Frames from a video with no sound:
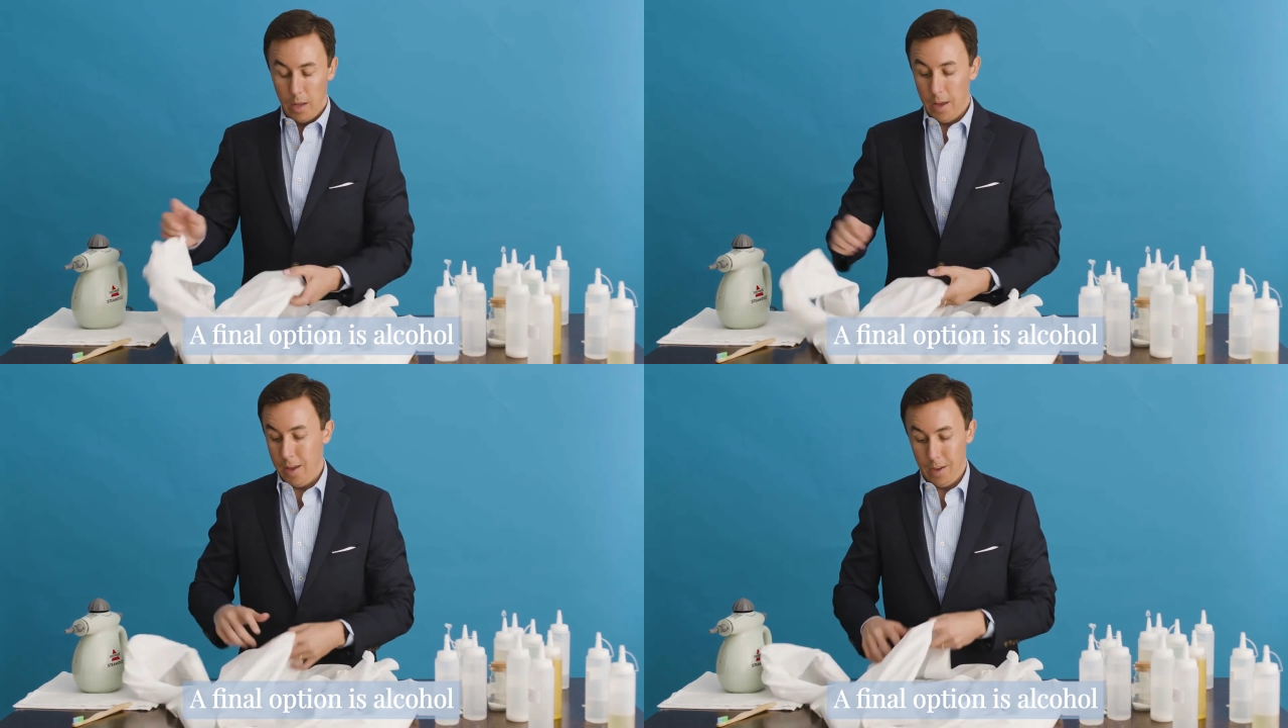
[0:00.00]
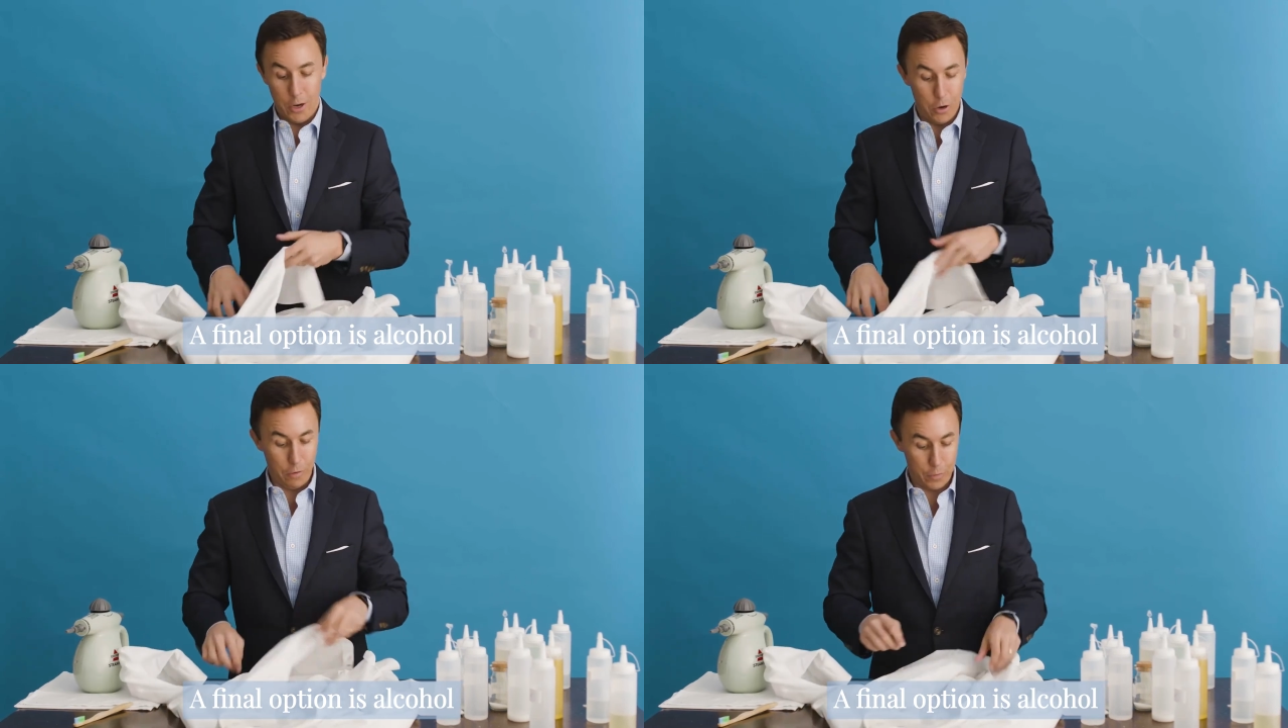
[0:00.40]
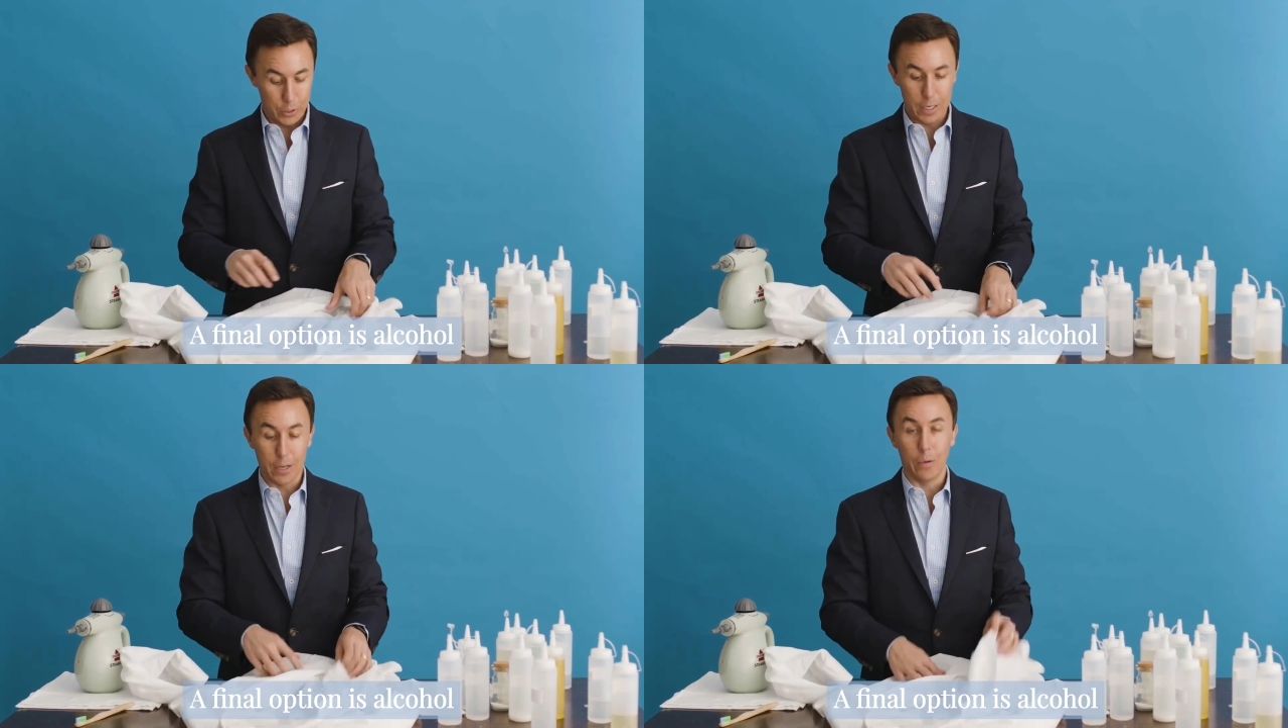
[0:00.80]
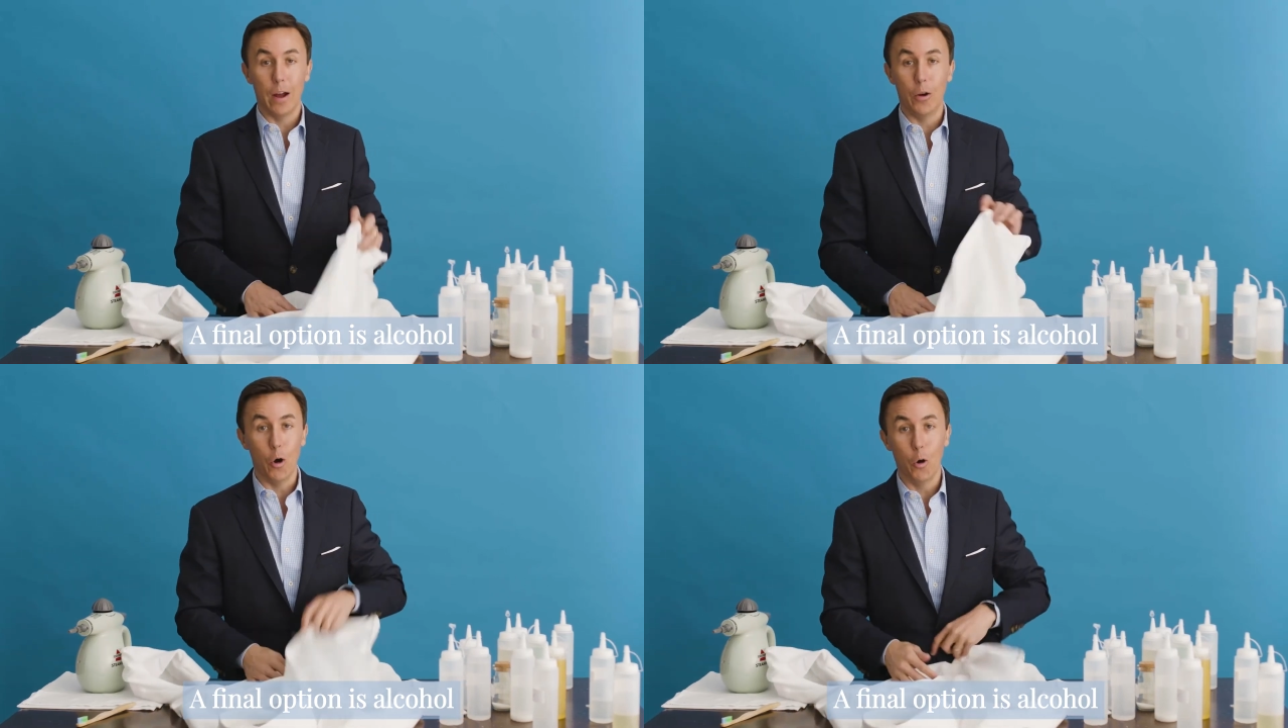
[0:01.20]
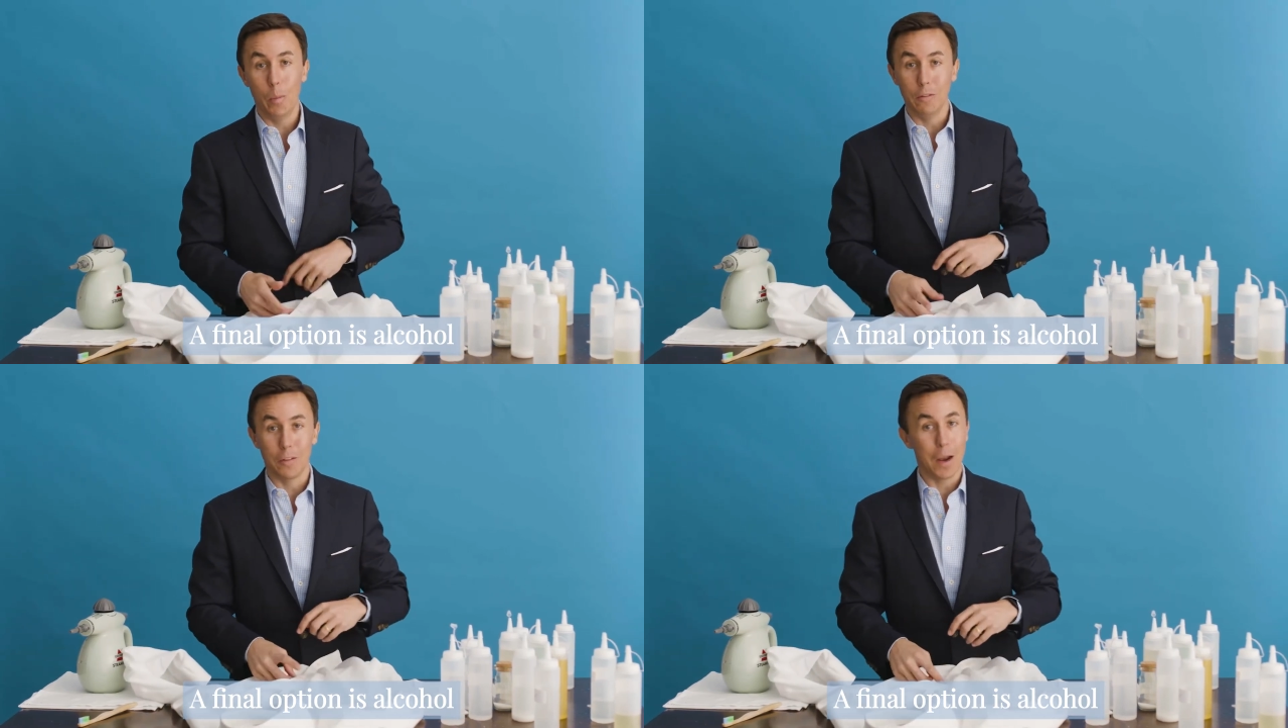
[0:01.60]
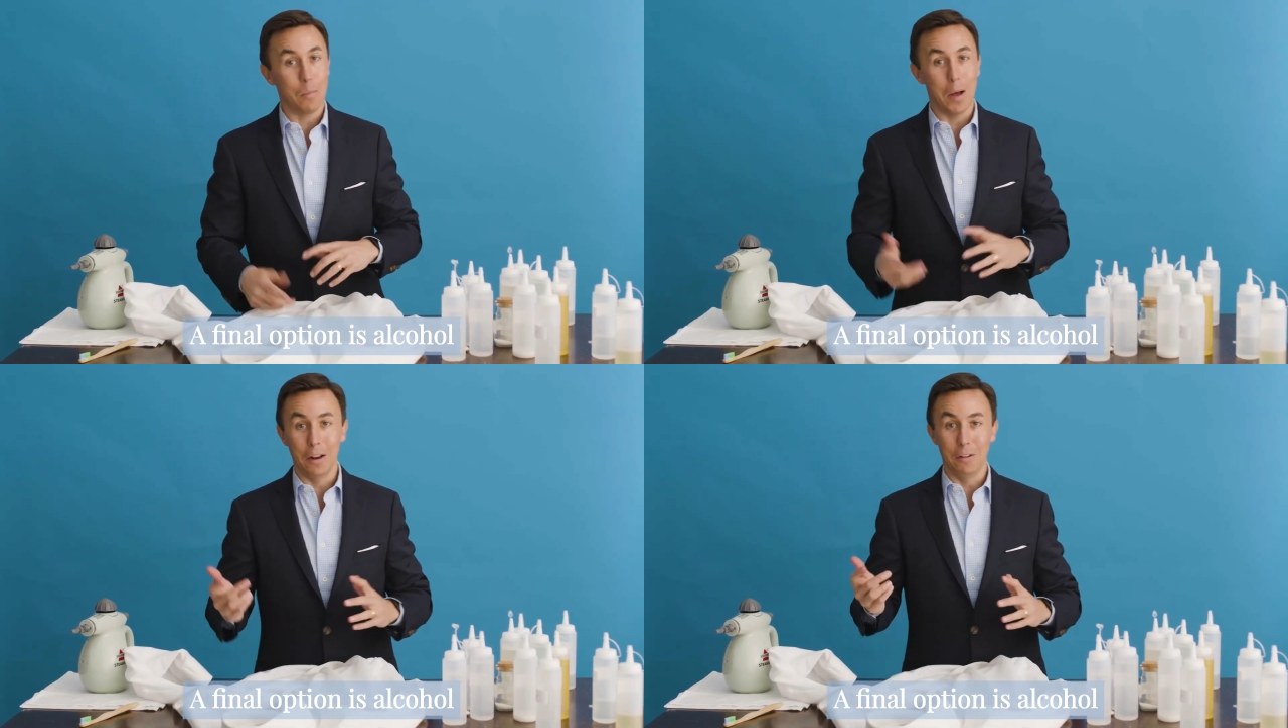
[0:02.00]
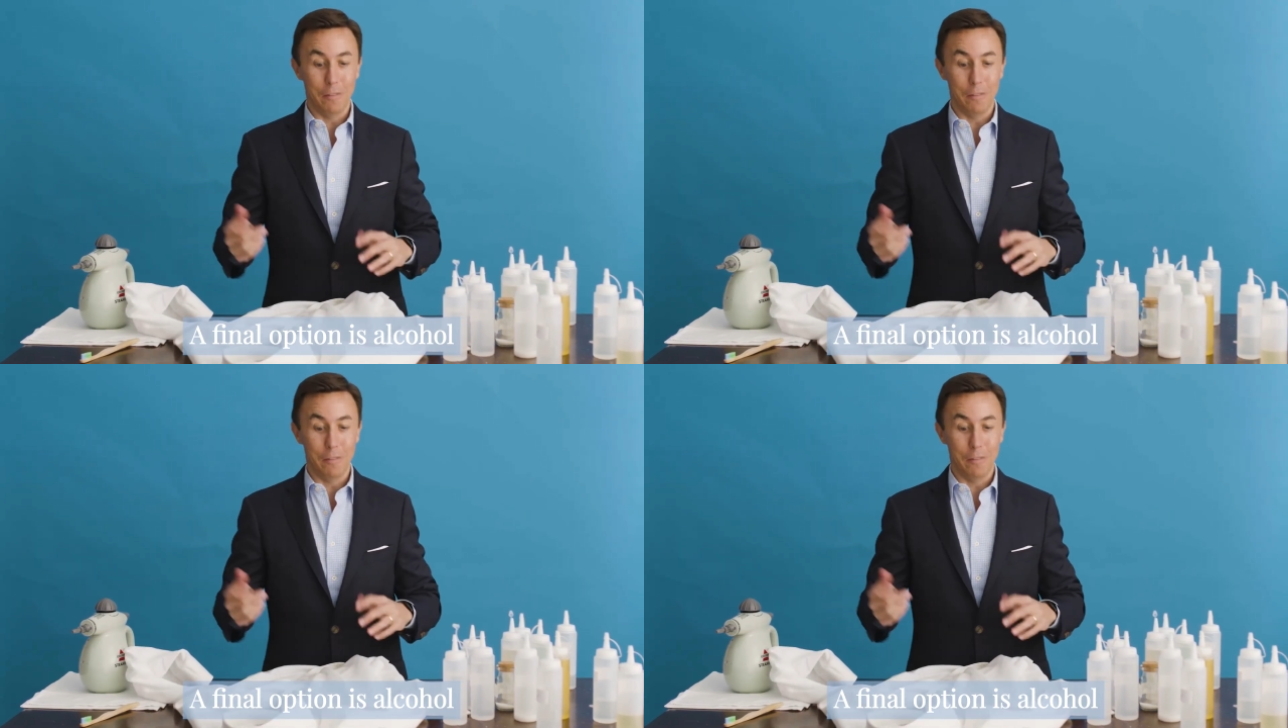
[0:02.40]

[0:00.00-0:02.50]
if you're sitting around home and you've got a bottle